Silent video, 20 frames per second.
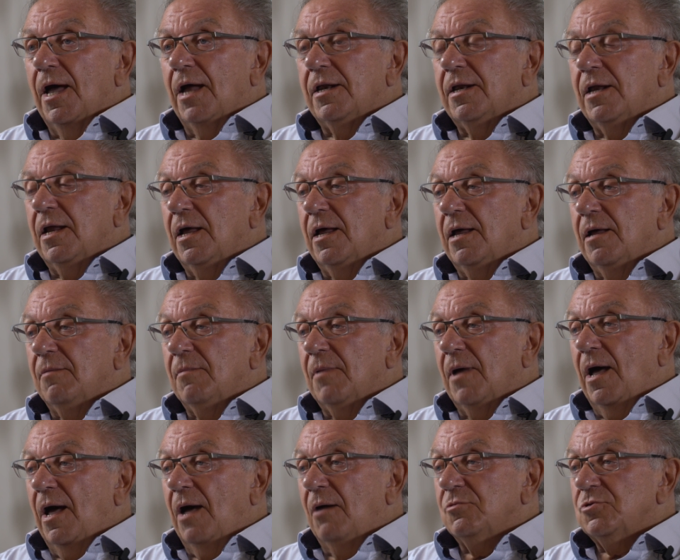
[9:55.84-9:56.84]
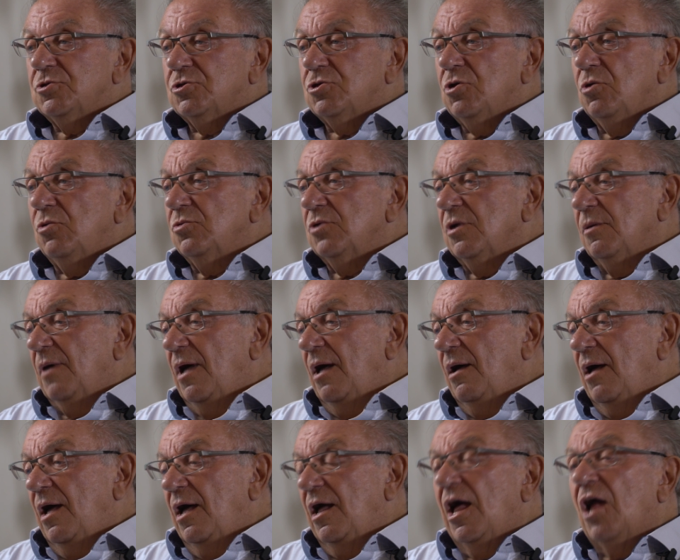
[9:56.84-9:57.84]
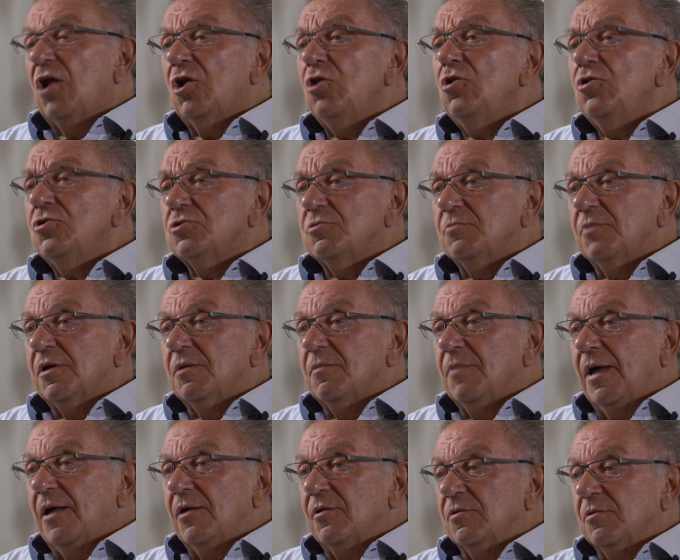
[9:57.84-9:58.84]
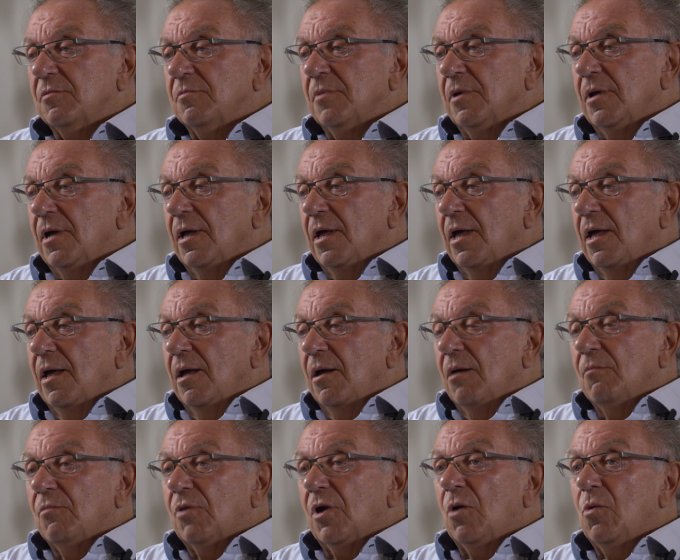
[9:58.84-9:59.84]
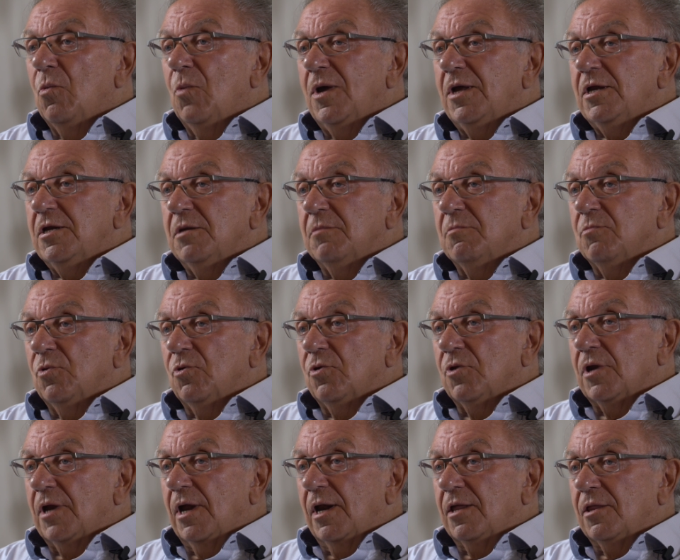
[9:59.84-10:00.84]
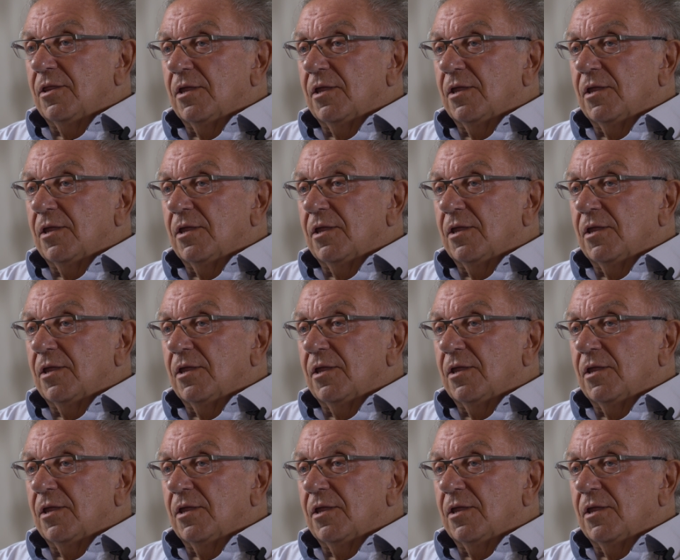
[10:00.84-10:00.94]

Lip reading: And I was told... I learnt a bit about them, but I winged it more than anything.